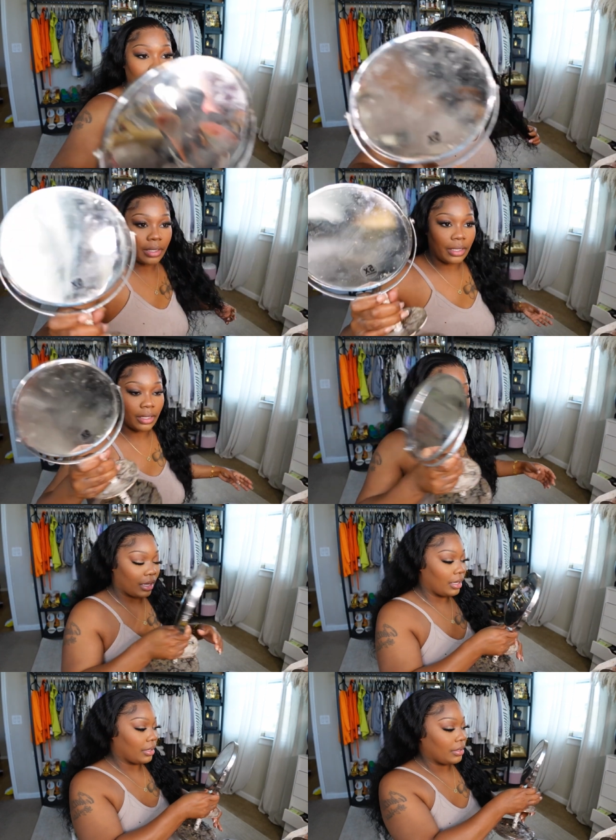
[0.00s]

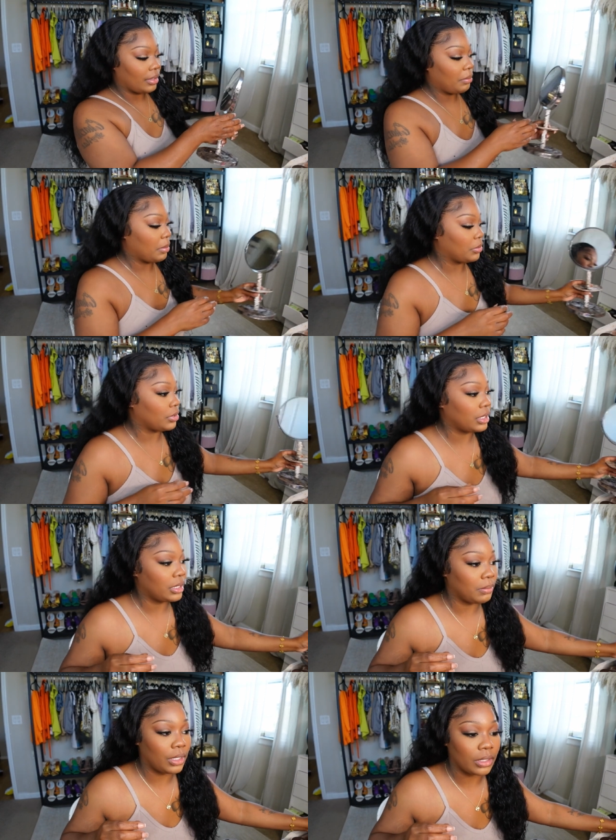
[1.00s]
Okay. Let me move this
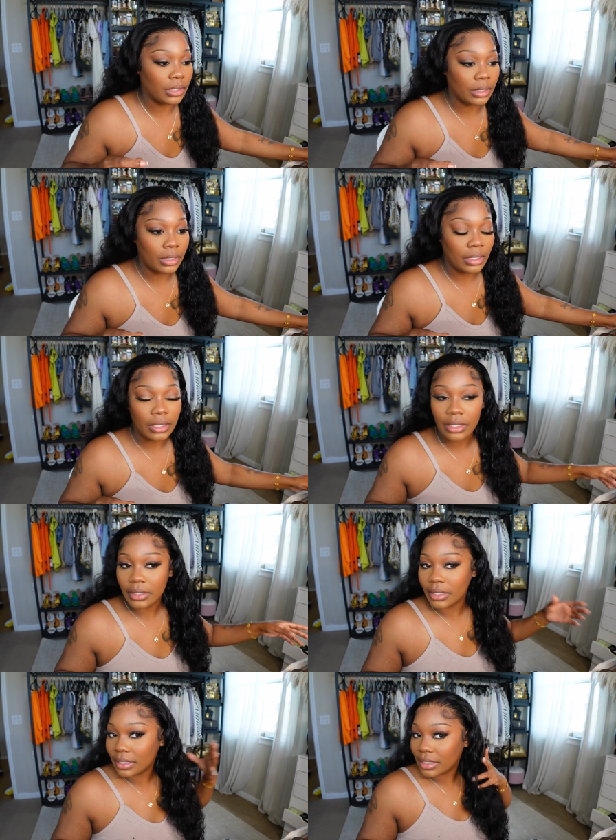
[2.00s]
mirror.
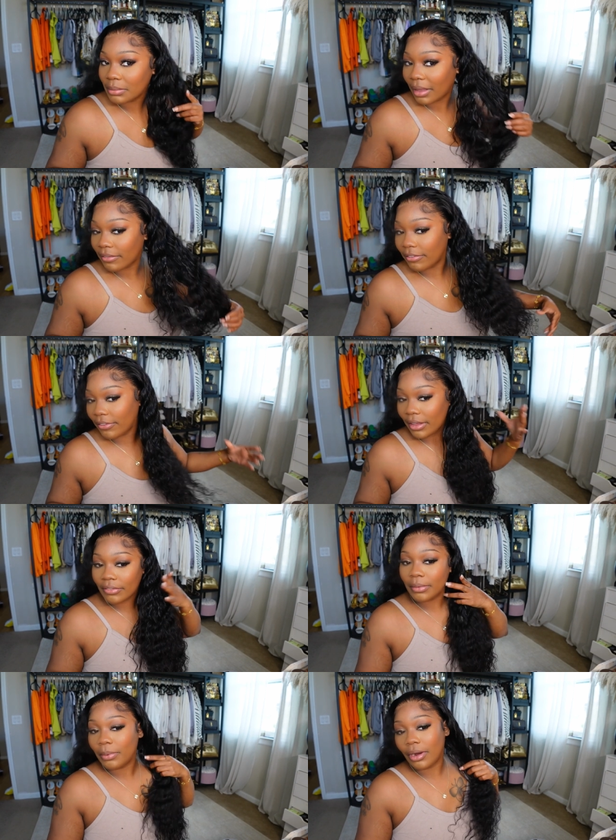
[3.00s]
This is my
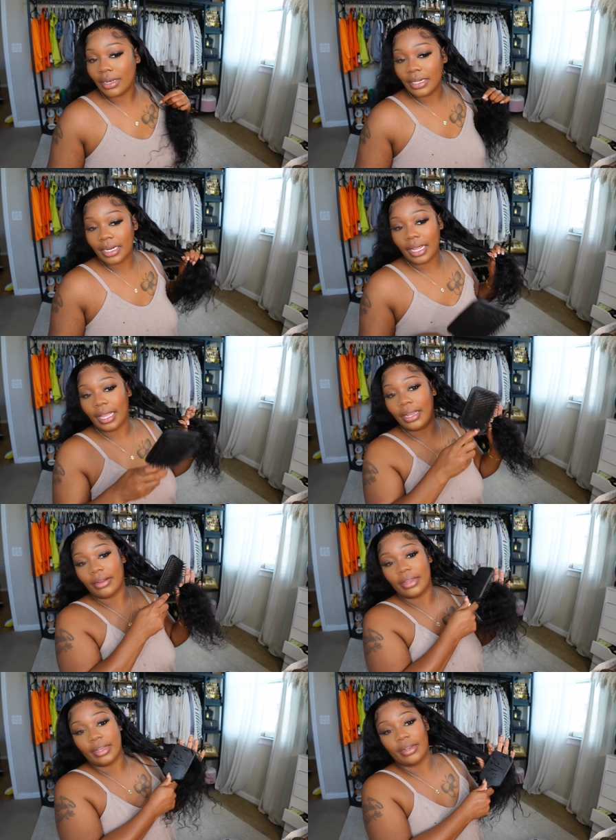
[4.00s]
favorite part. Look at that
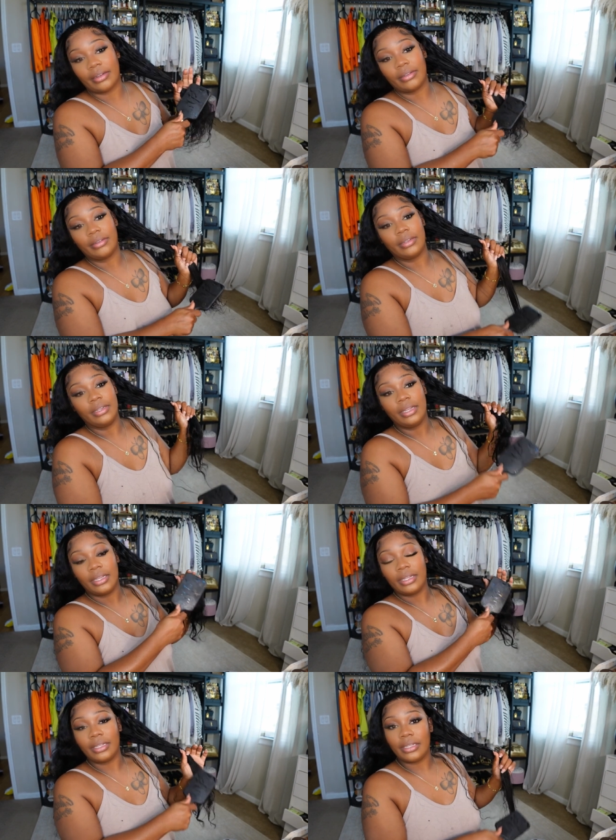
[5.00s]
hair, y'all.
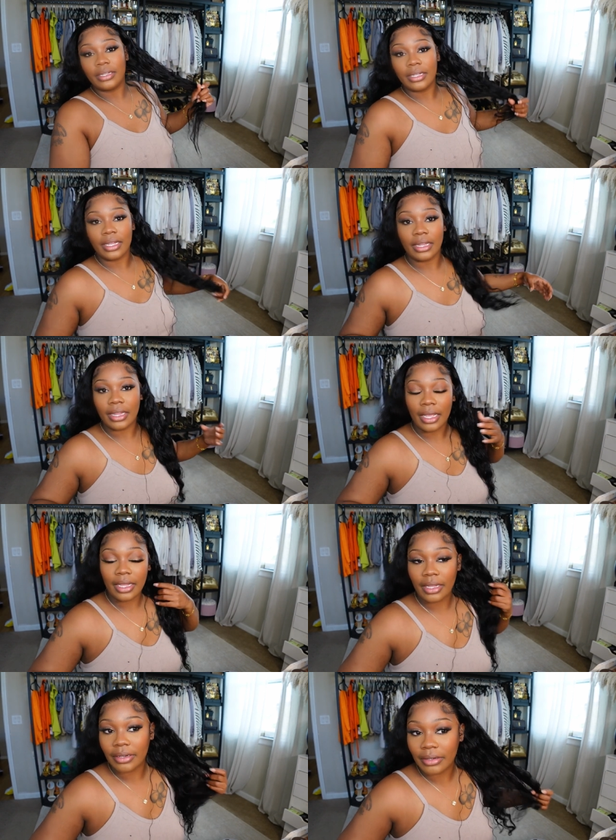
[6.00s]
Look at that
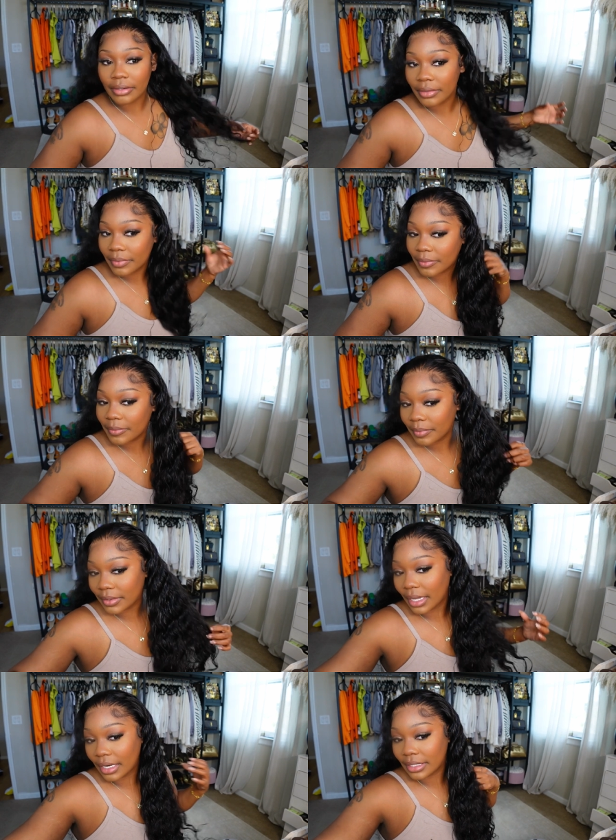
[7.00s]
hair.
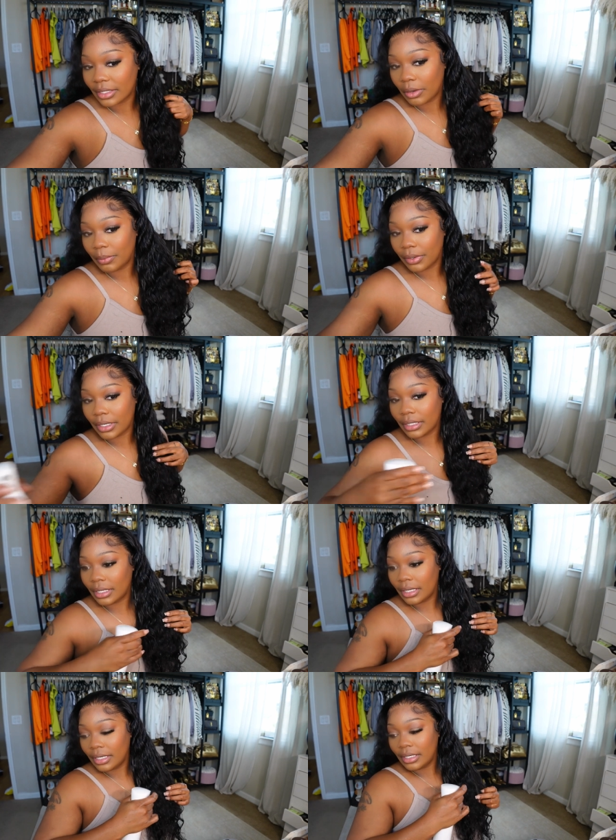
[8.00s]
That is so pretty.
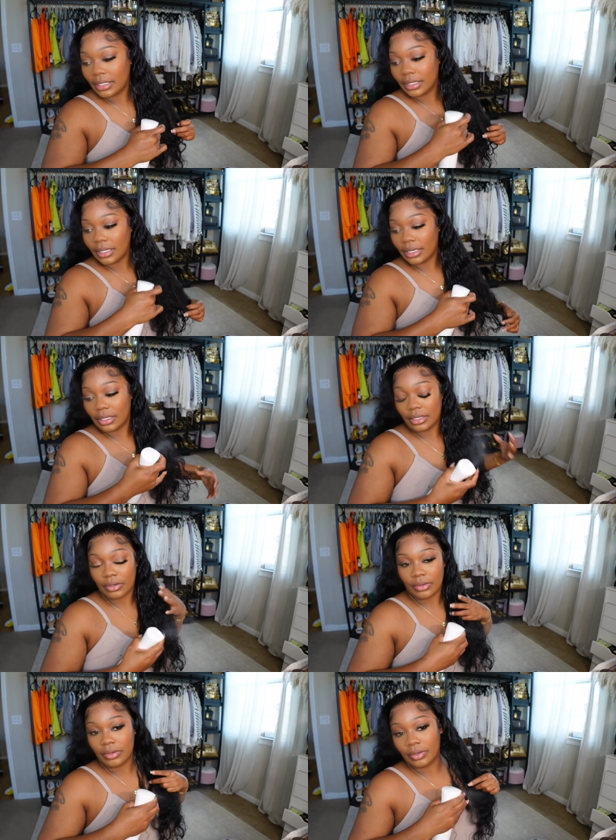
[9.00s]
Still a
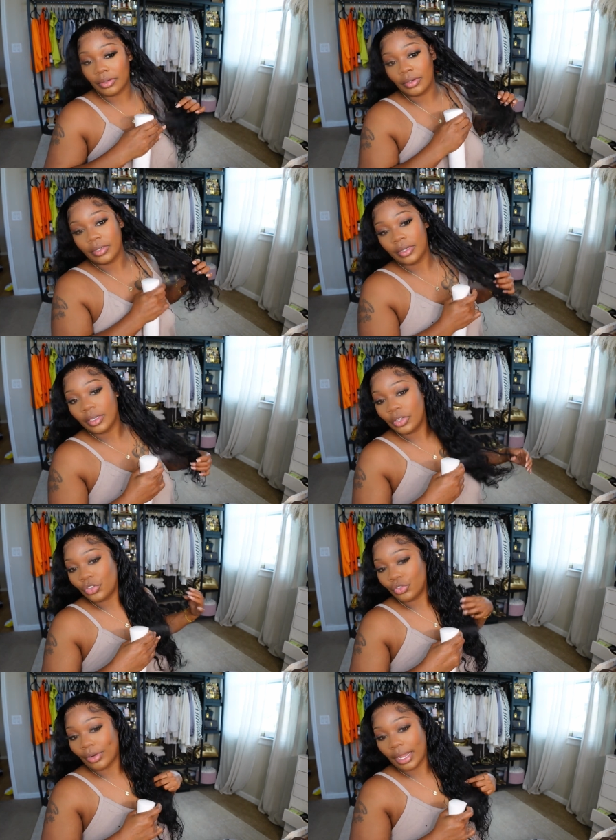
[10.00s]
little
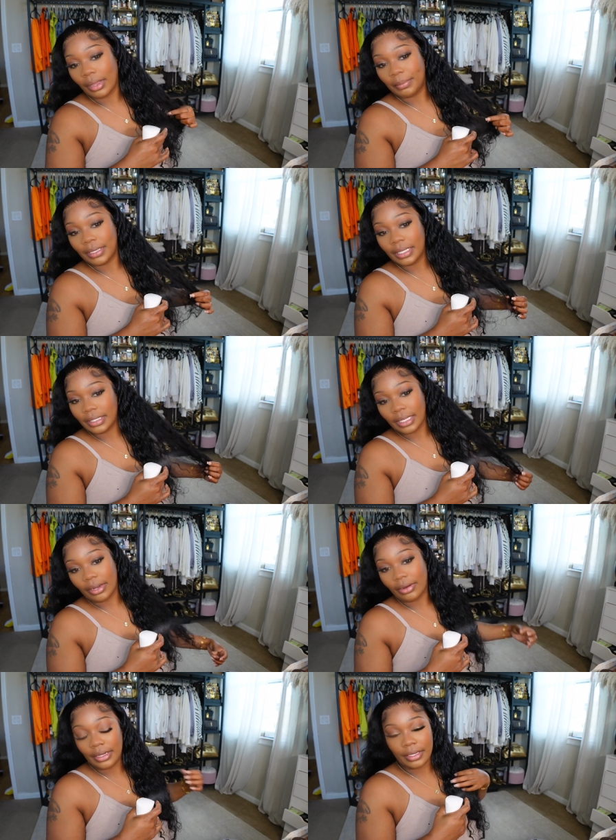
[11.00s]
right up in this
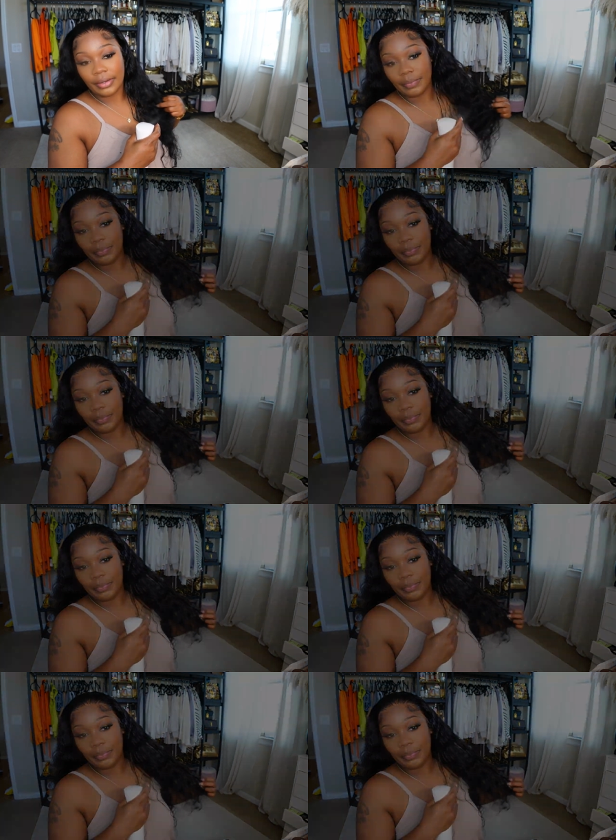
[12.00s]
area.